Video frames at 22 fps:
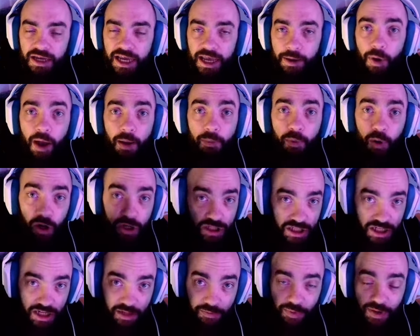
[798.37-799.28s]
in my
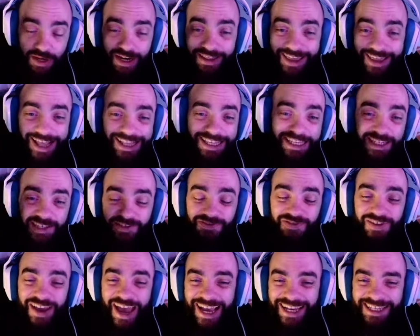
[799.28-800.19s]
personal opinion, that's as
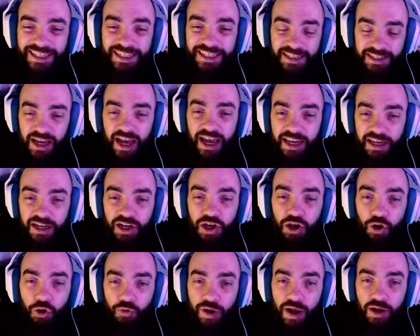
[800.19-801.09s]
fast as I can
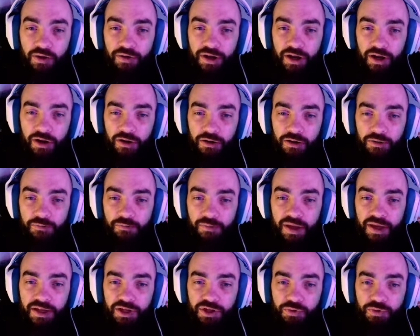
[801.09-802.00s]
go around here.
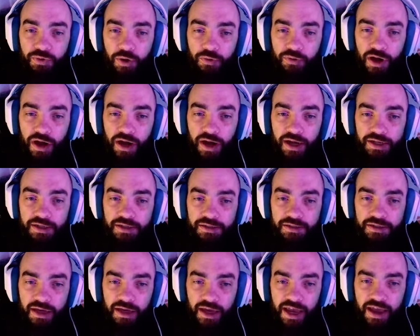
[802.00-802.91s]
Mid
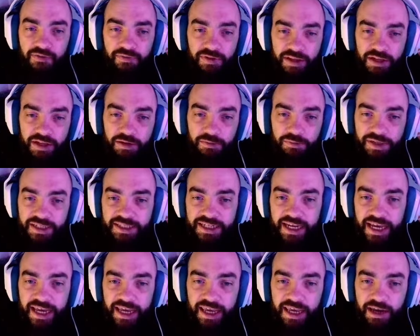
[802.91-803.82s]
209s, I have a little
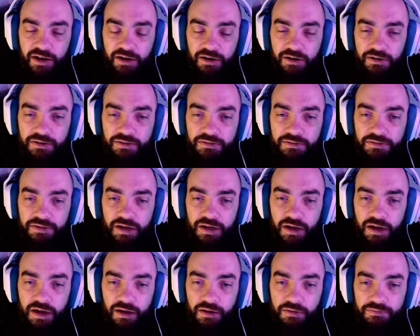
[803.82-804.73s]
mistake here.
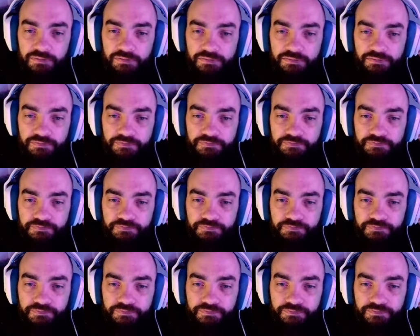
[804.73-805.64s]
Um,
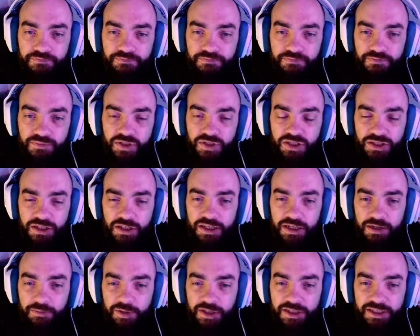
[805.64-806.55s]
just a
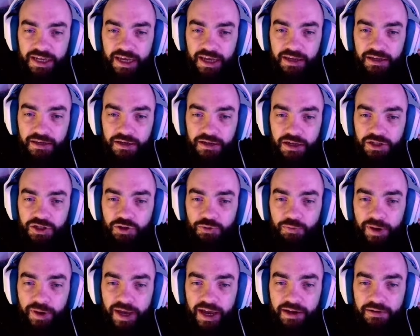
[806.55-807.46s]
little mistake. Not
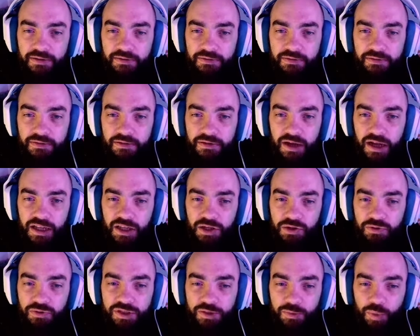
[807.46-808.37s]
too bad. I
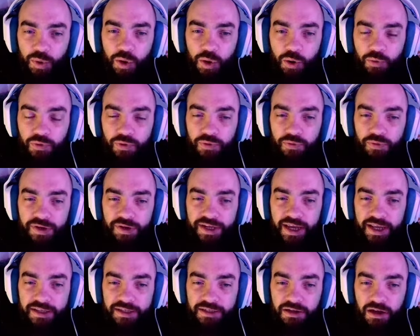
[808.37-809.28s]
lose about three
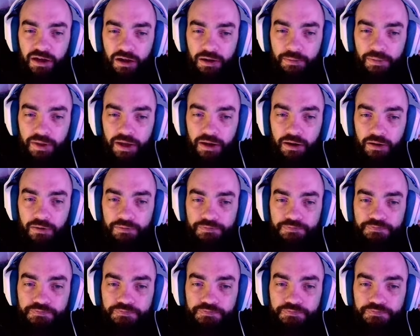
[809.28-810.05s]
tenths on him there